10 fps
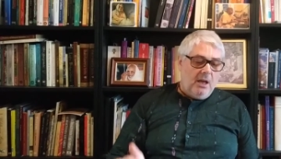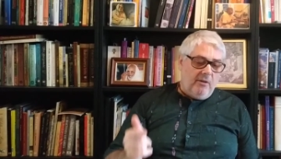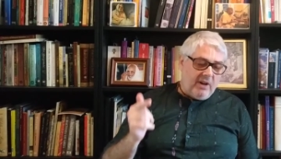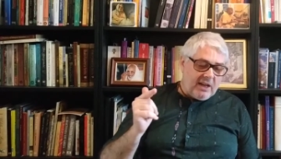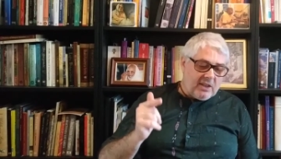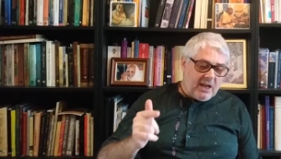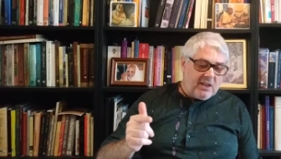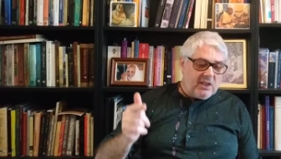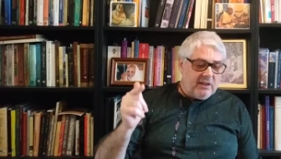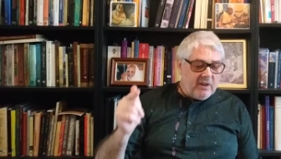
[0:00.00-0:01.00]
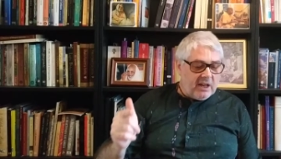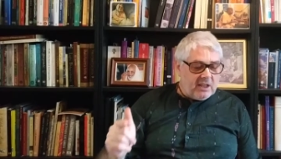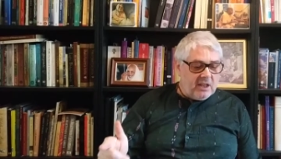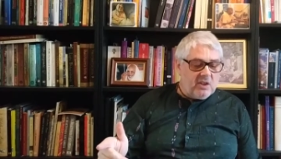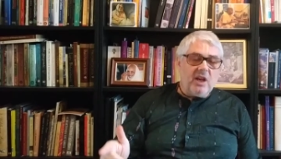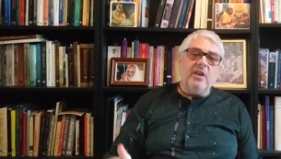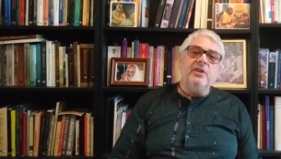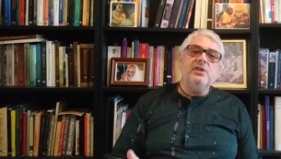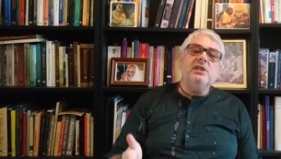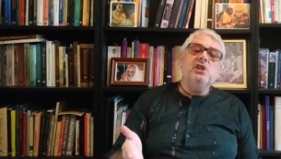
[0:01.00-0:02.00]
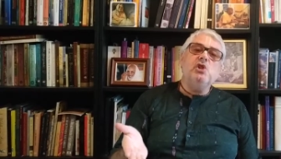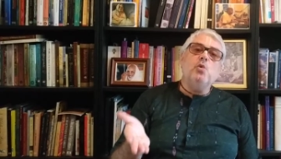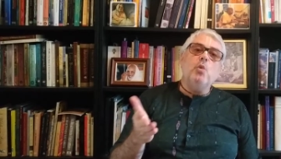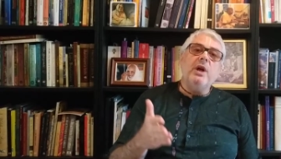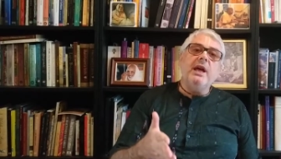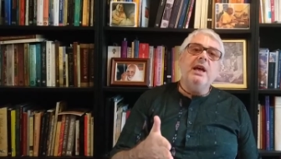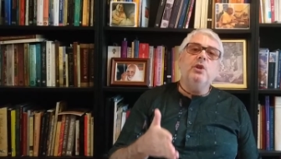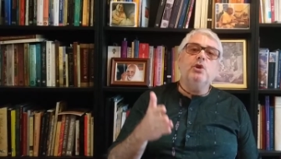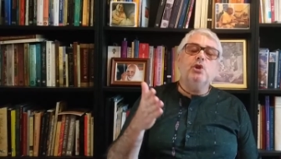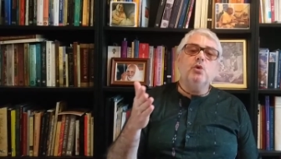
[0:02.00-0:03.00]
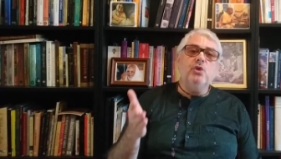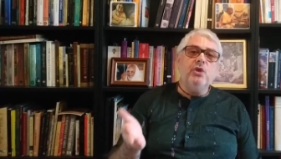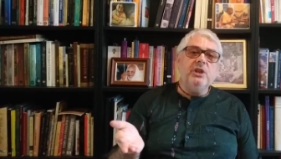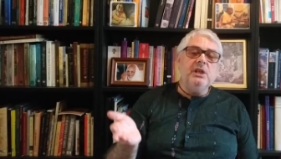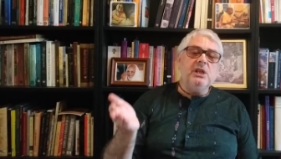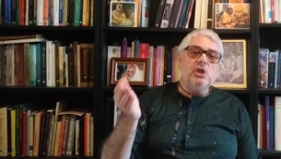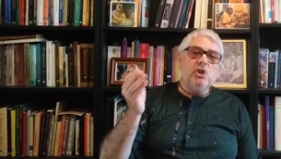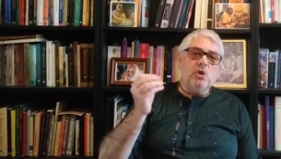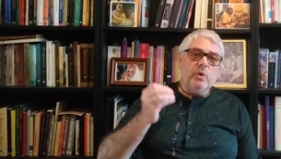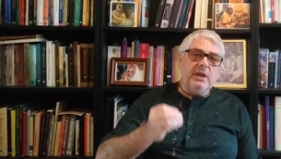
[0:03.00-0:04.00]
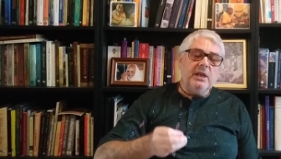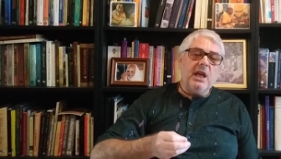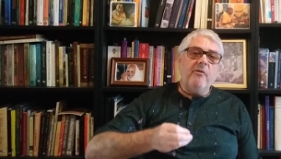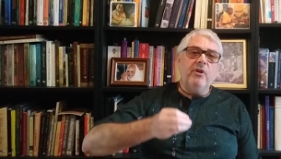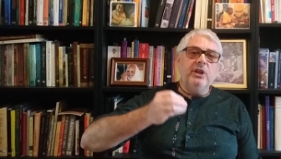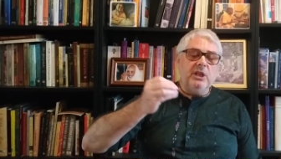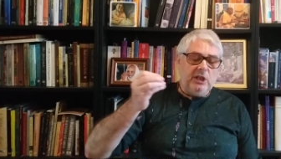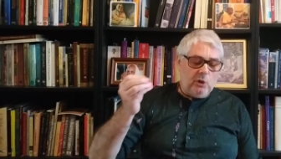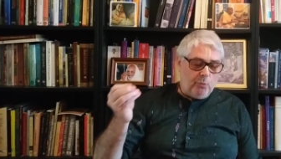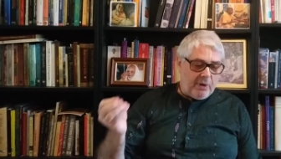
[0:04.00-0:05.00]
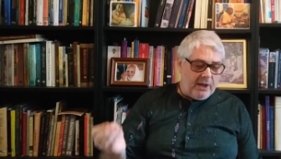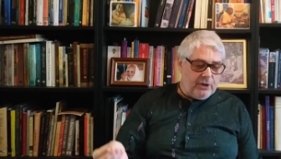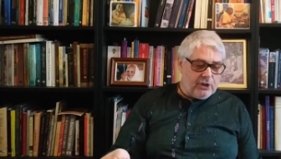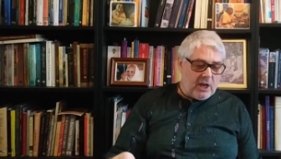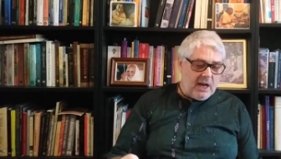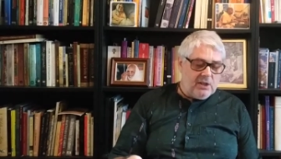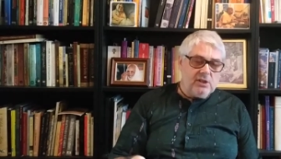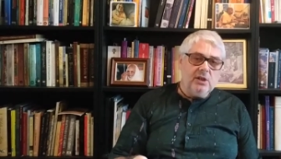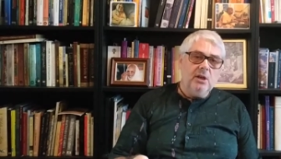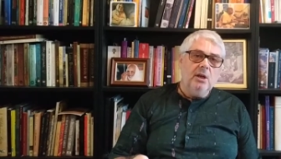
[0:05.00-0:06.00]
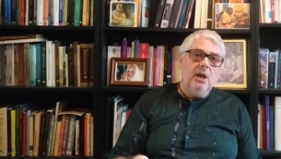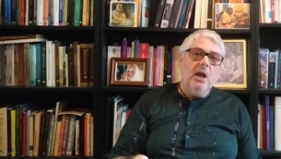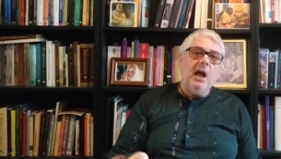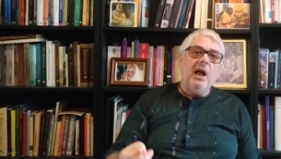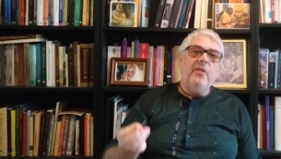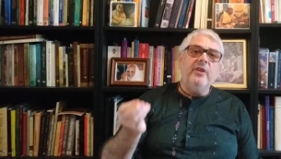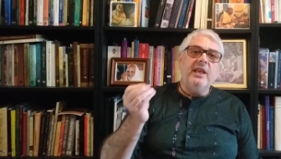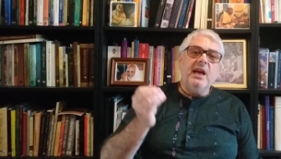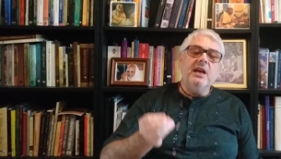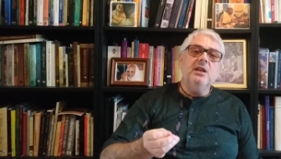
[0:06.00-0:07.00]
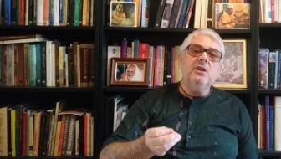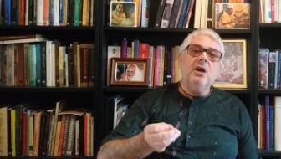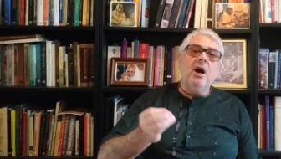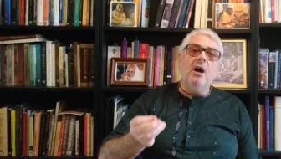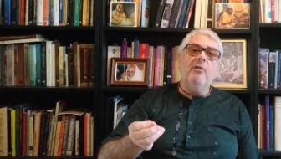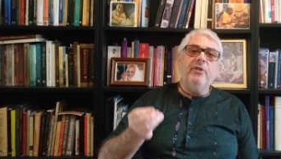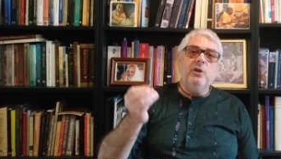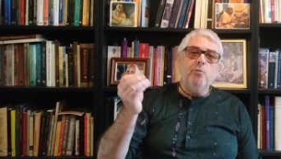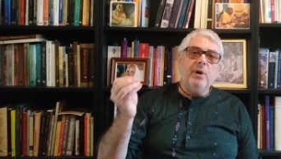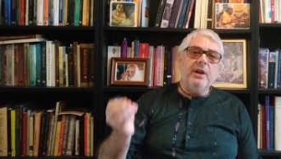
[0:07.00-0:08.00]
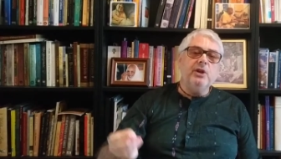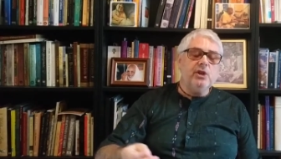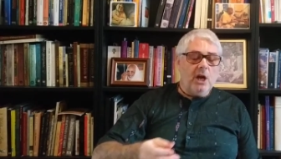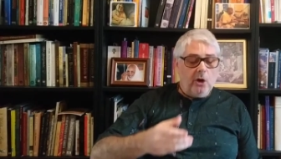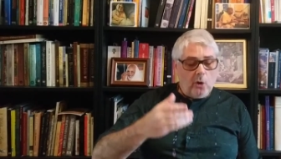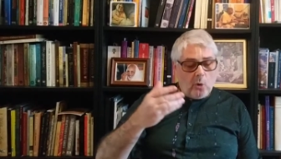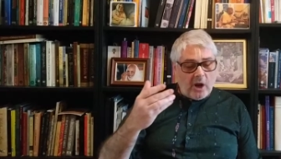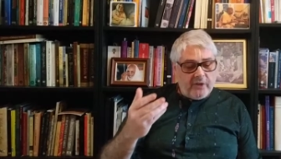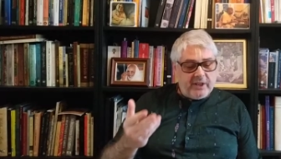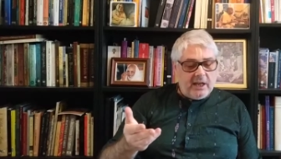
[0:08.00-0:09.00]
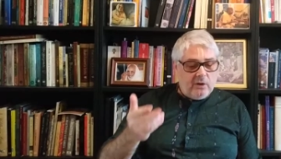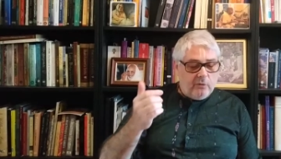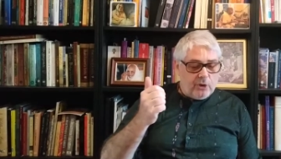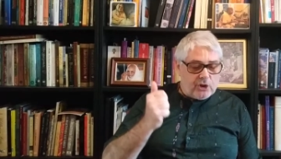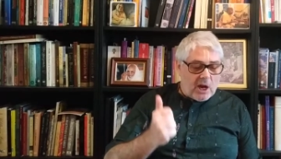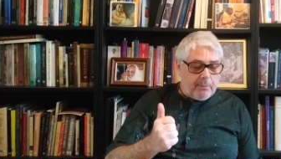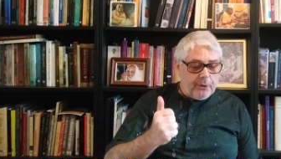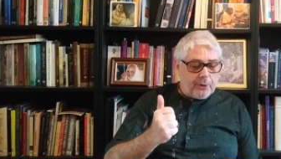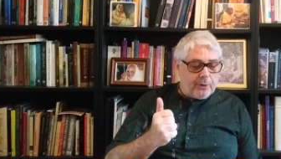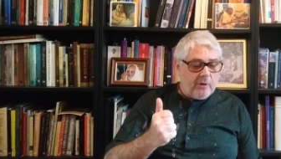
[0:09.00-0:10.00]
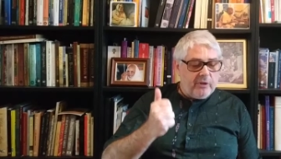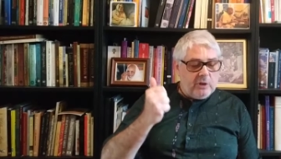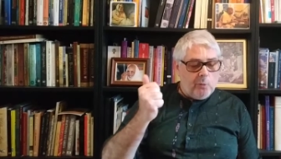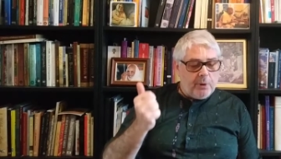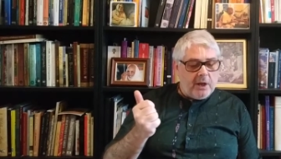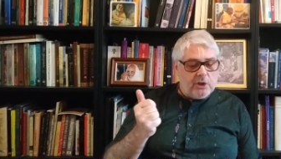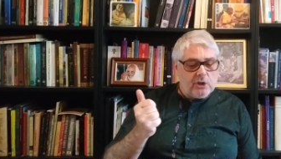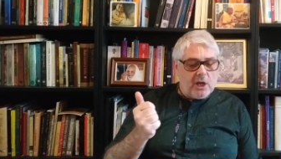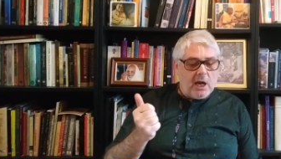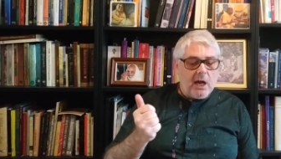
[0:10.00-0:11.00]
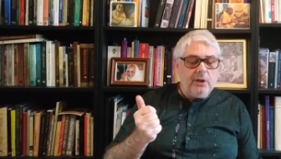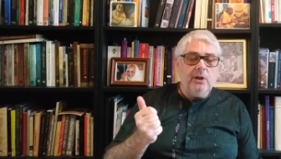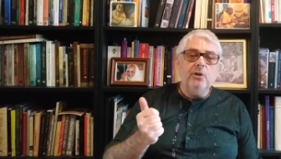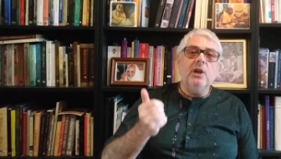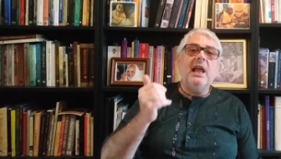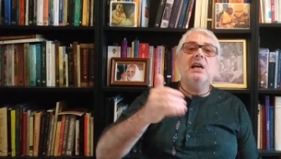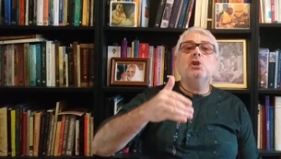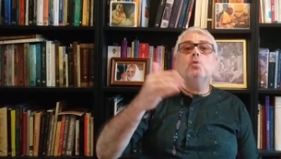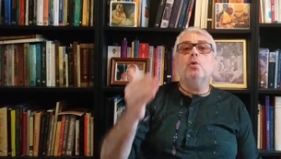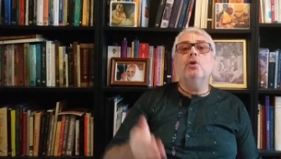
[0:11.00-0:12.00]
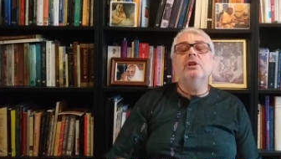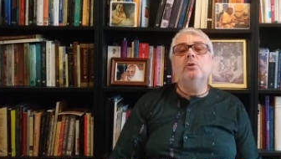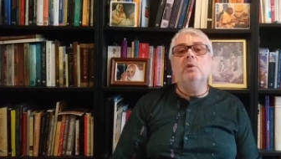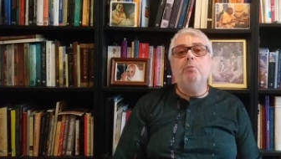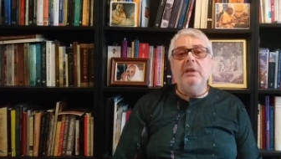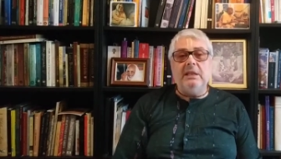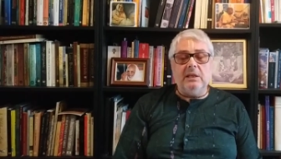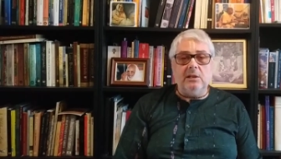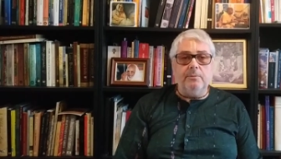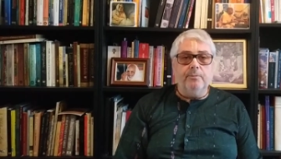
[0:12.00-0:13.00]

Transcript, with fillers: Vakyata Vakyata. This is the way the Shruti is doing, even in the Upanishads. At the end of the Upanishad, or at the end of a chapter of the Upanishad, the last word is repeated.